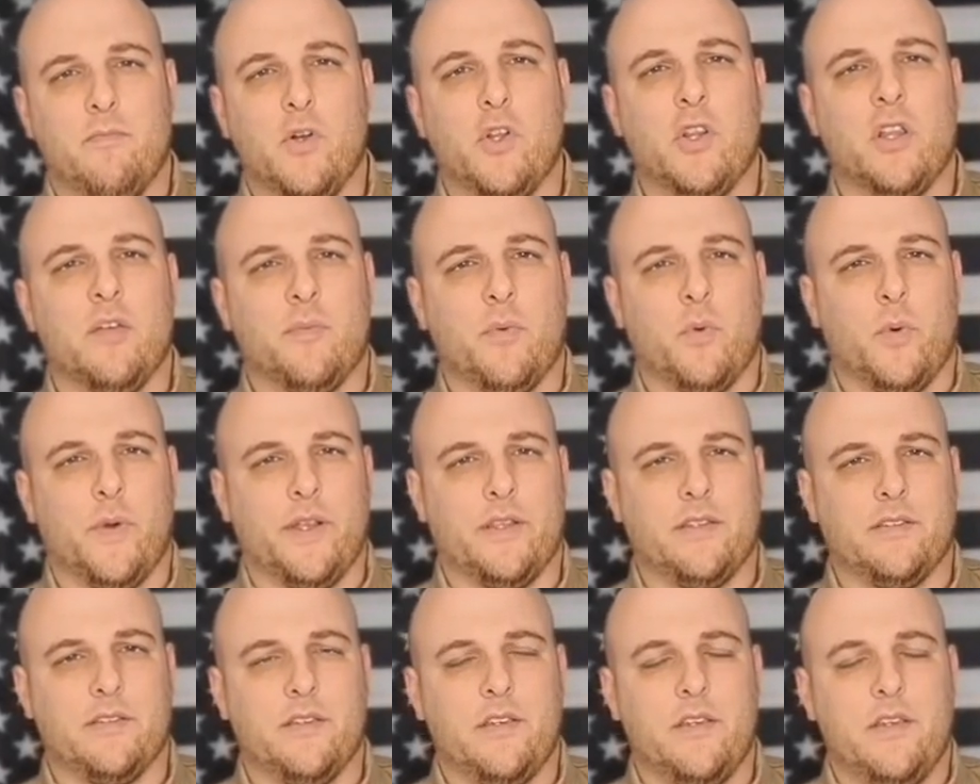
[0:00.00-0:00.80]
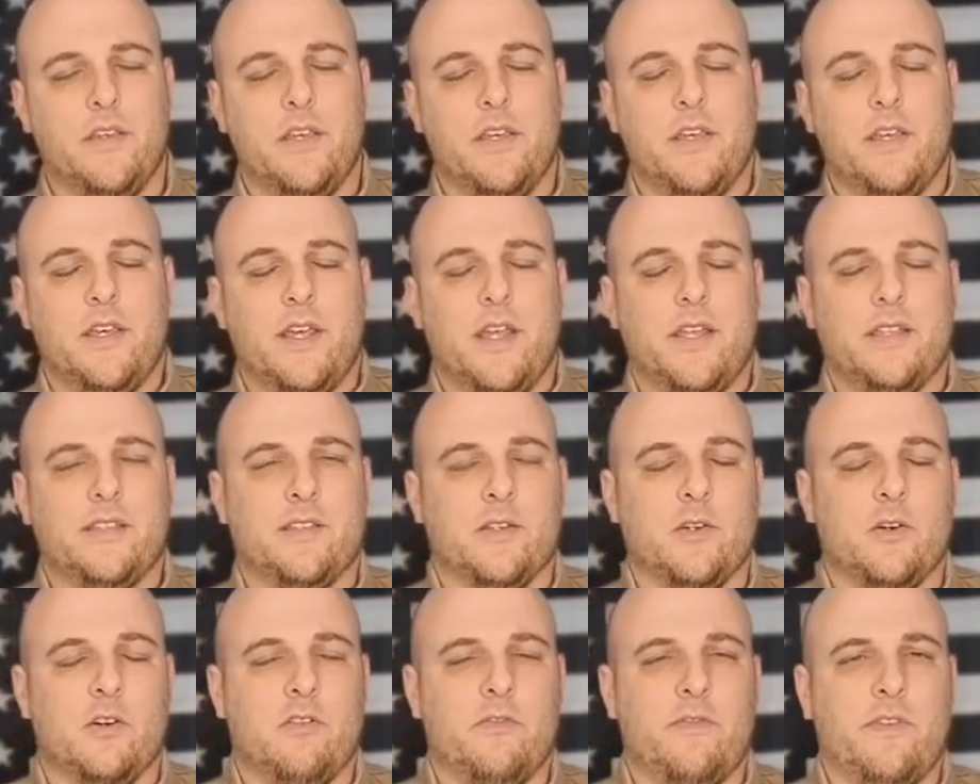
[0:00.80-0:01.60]
bullet points. And
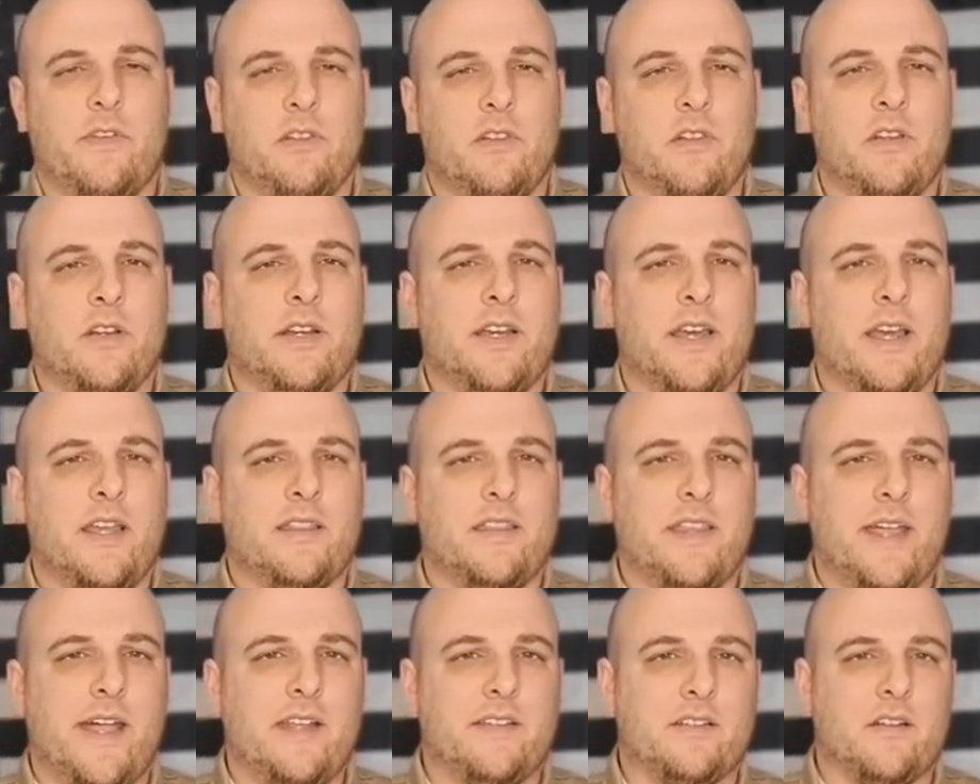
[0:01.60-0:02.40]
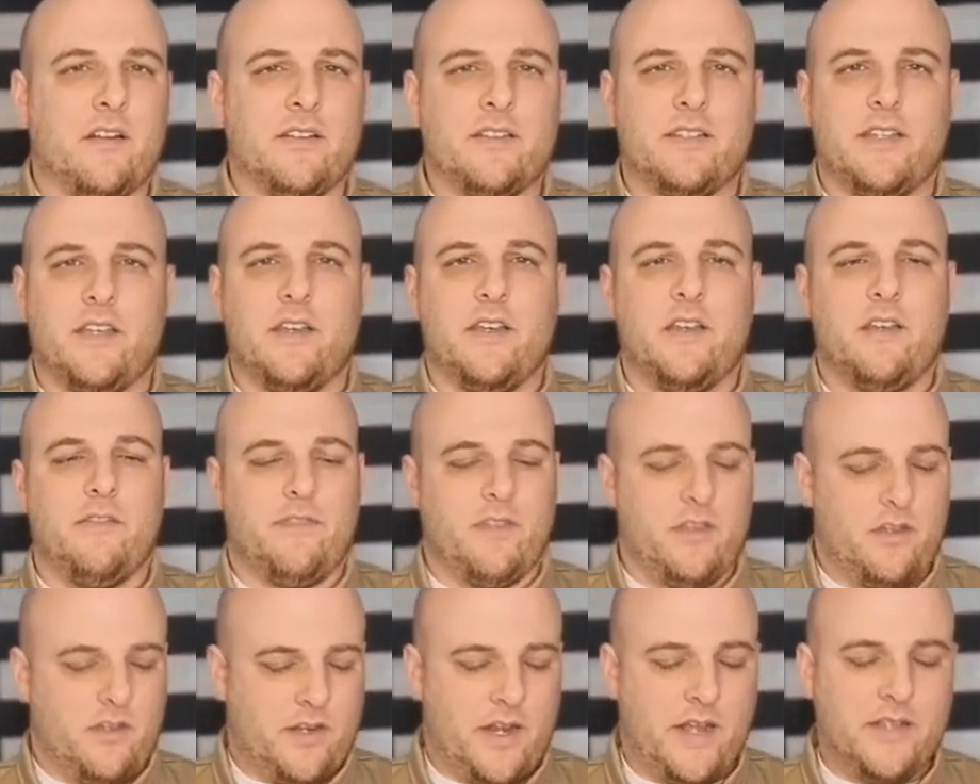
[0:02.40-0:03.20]
so if you look at that, it's going to tell you,
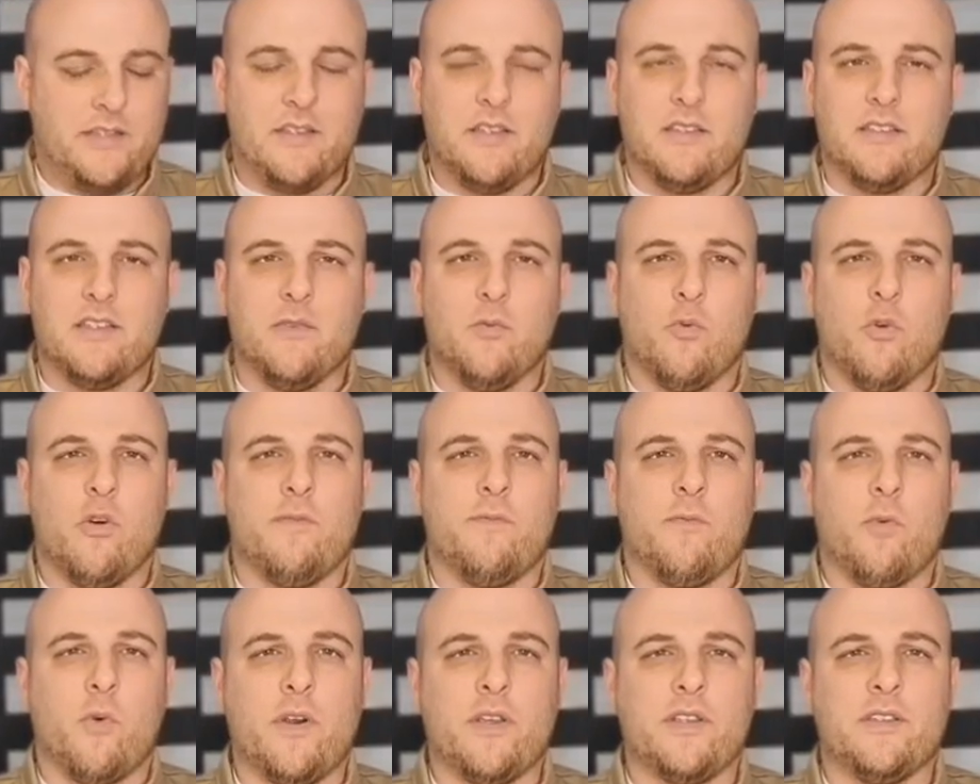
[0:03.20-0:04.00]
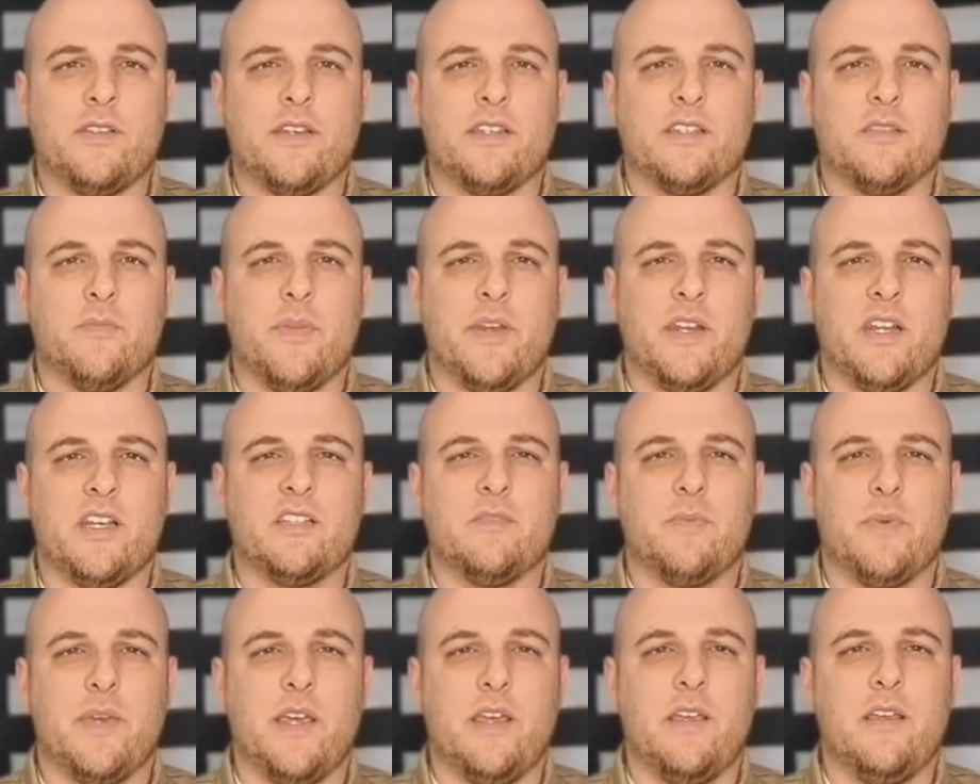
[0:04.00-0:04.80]
the 1910-146
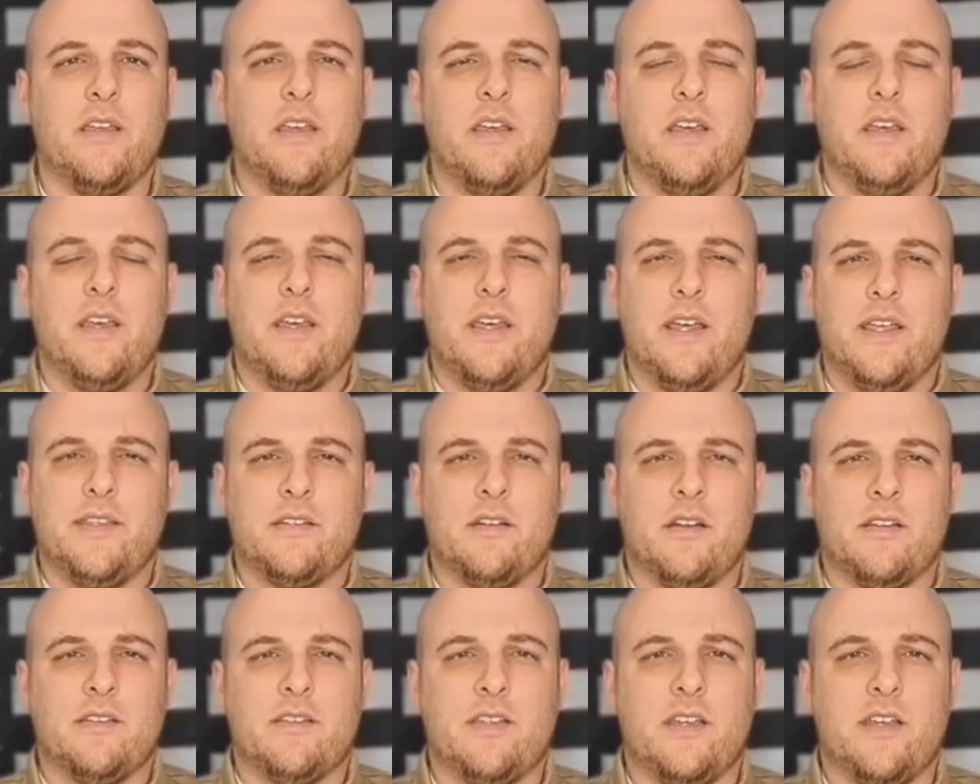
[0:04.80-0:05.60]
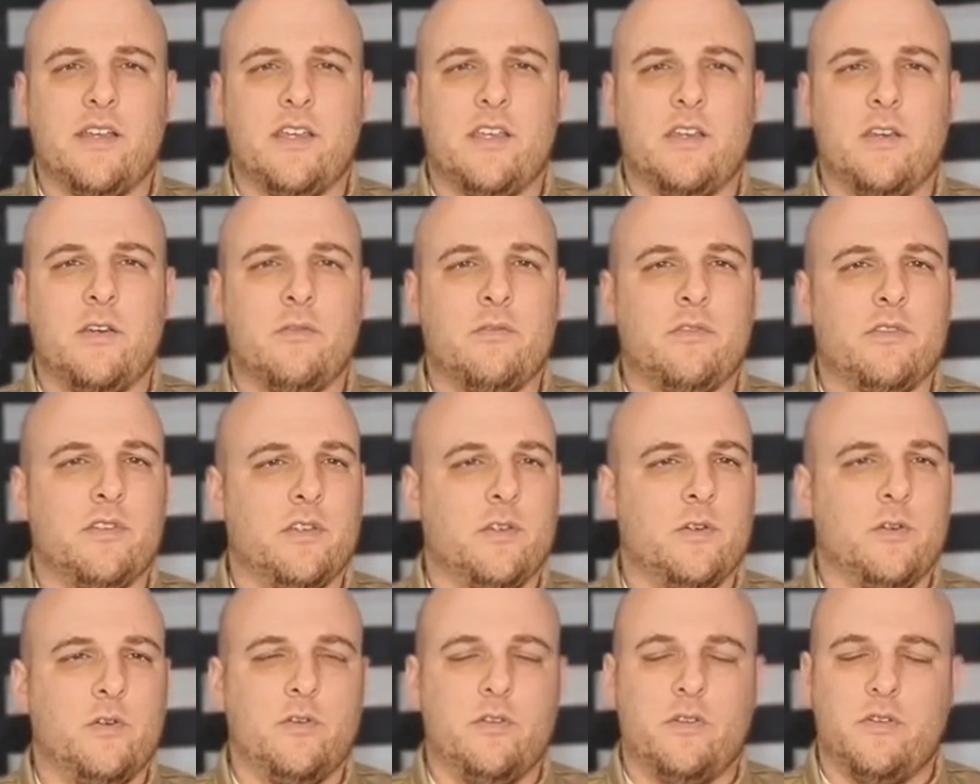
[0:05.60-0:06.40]
Appendix B, it's going to tell you
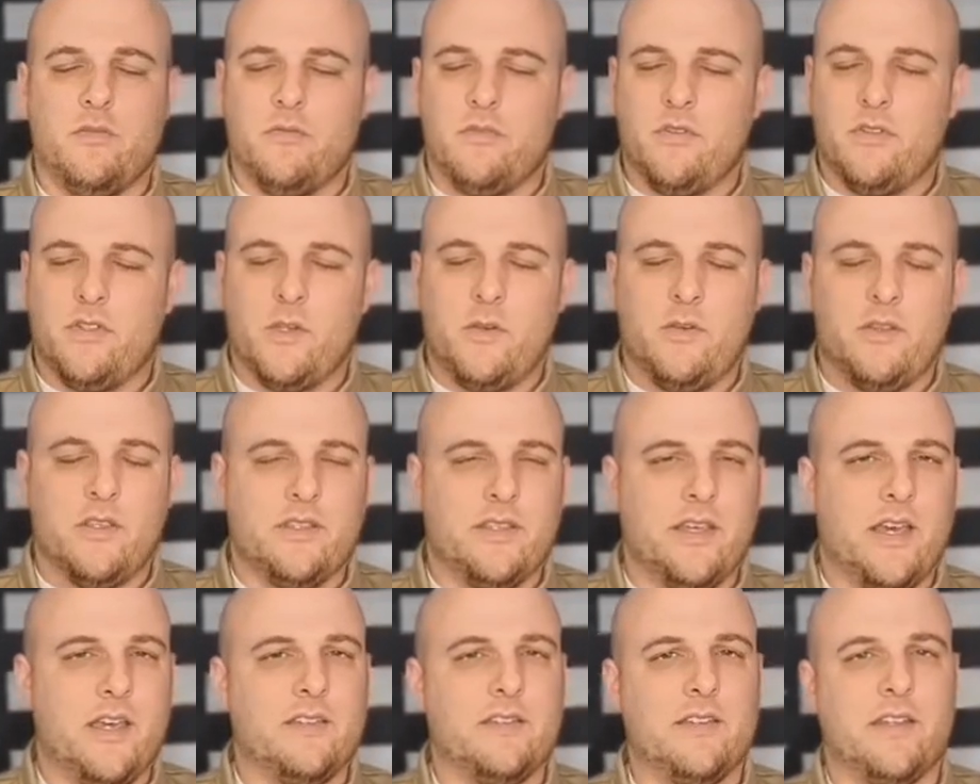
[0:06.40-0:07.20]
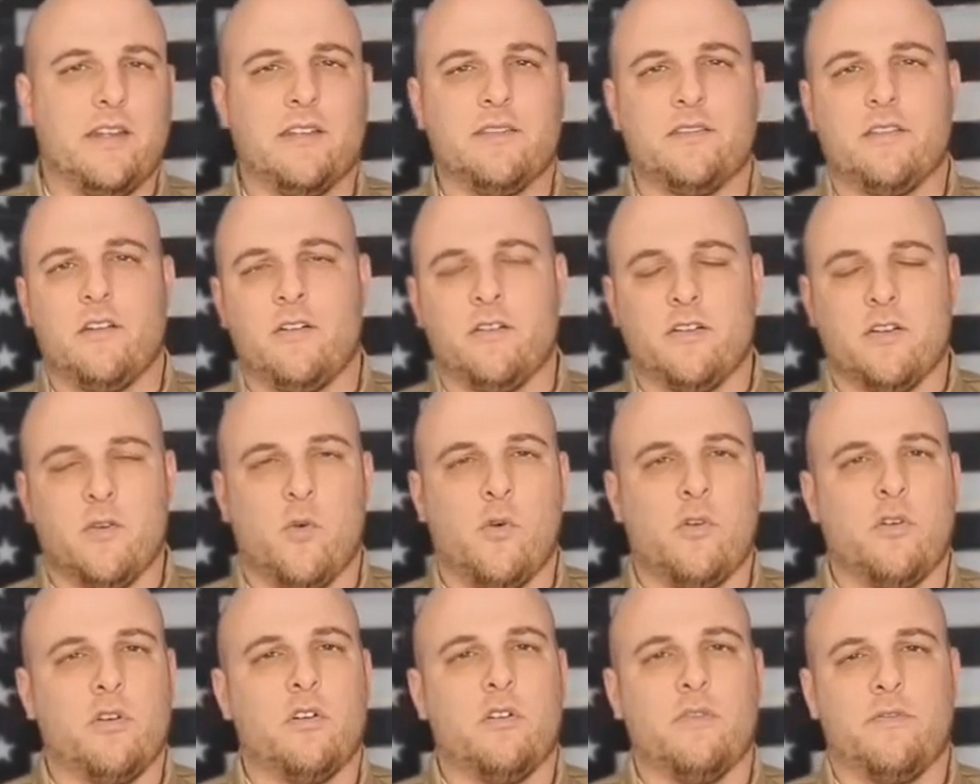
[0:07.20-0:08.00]
to do the testing in a certain
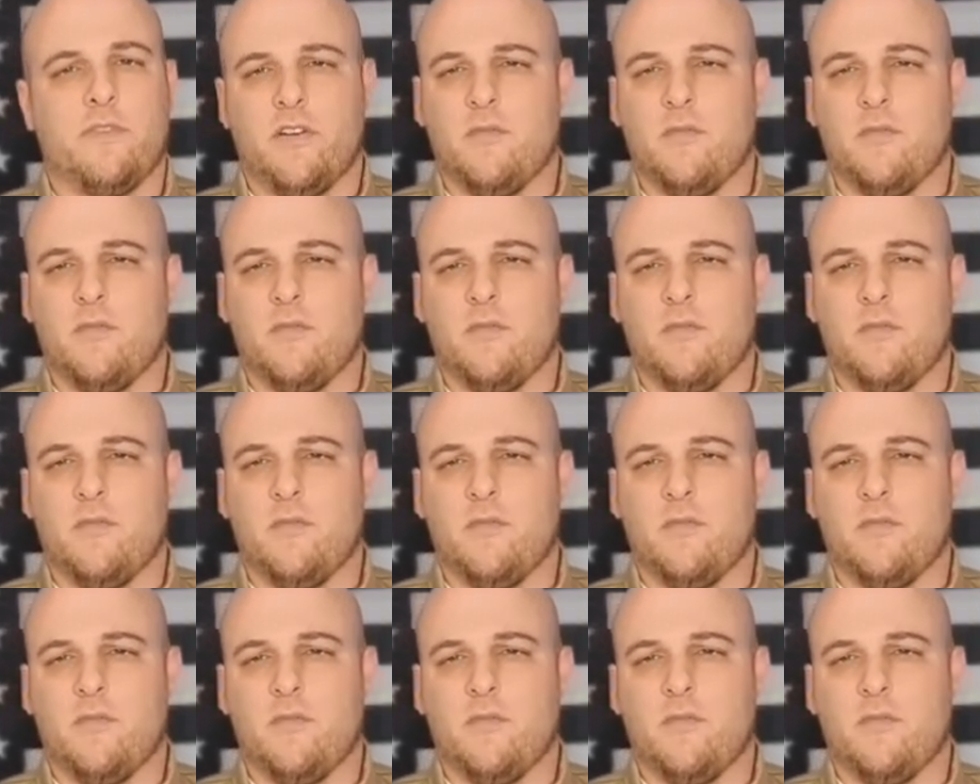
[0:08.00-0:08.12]
order.